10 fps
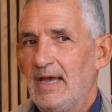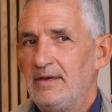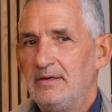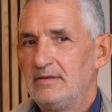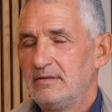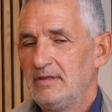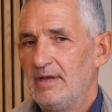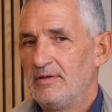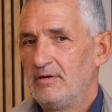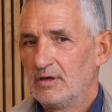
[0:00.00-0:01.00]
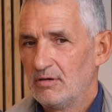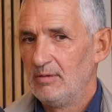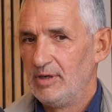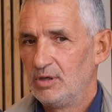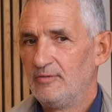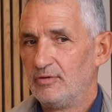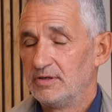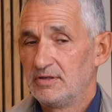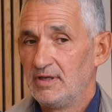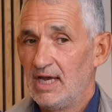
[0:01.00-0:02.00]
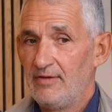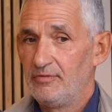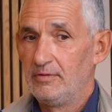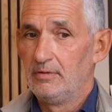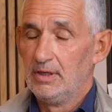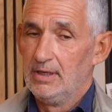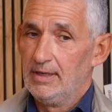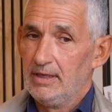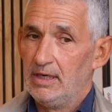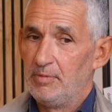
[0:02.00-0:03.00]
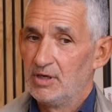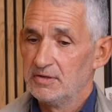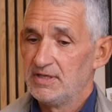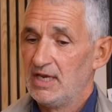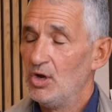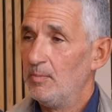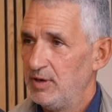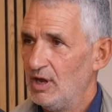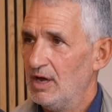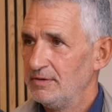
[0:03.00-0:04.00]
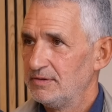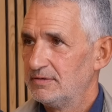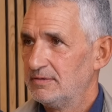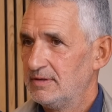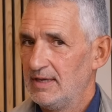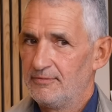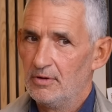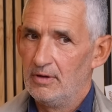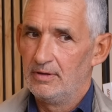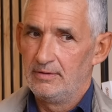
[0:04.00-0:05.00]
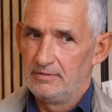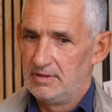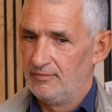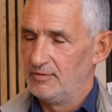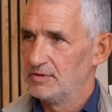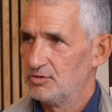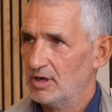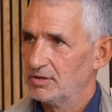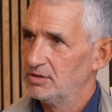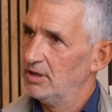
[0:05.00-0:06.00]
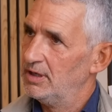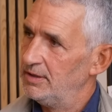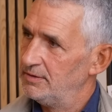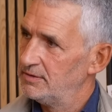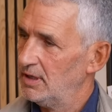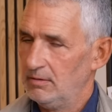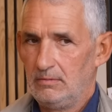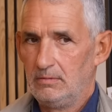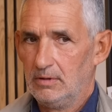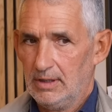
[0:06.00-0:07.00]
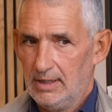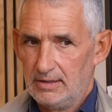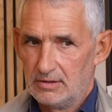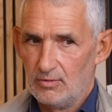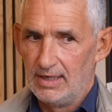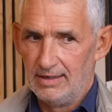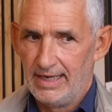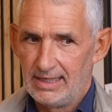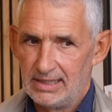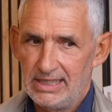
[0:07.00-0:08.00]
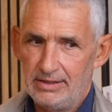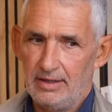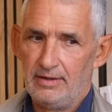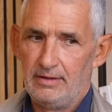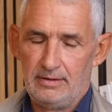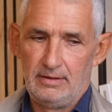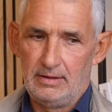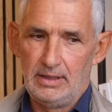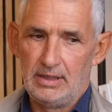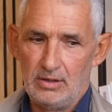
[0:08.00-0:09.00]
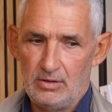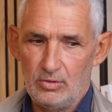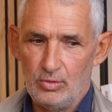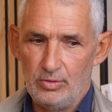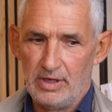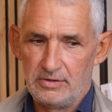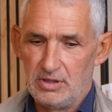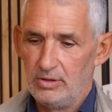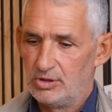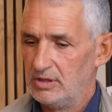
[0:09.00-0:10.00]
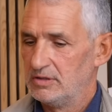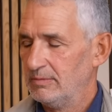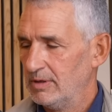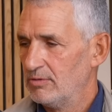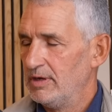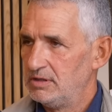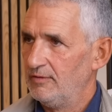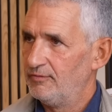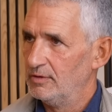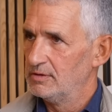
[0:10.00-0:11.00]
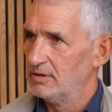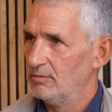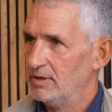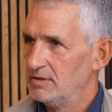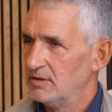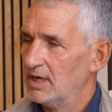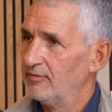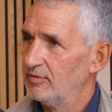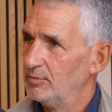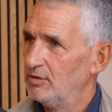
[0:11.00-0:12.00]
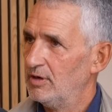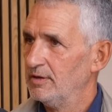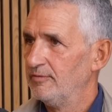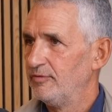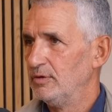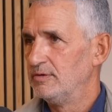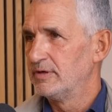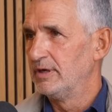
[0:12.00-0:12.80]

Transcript: And yeah, they're incredibly good for us. And they have, you know, because they're not plants, mm. they've got a different structure. And so it's quite likely that you know all those nutrients will be quite different to the ones you're getting from your other foods.